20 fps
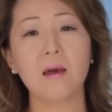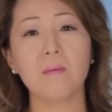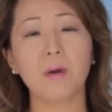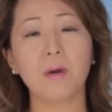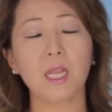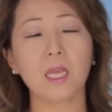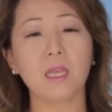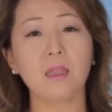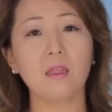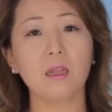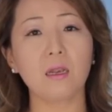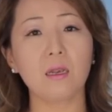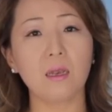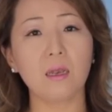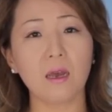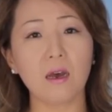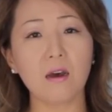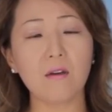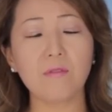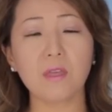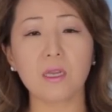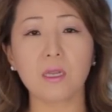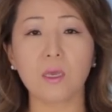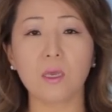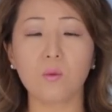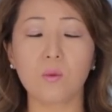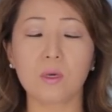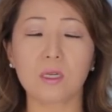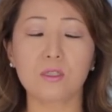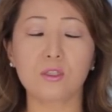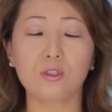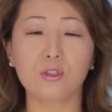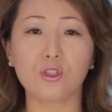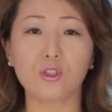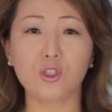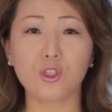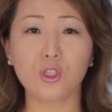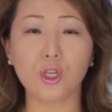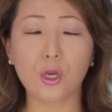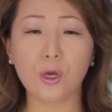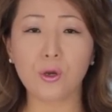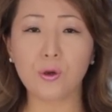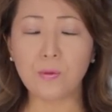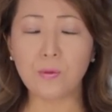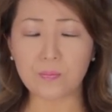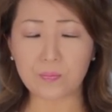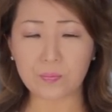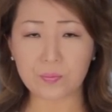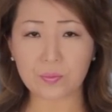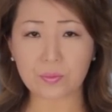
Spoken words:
but in the love that he wants to show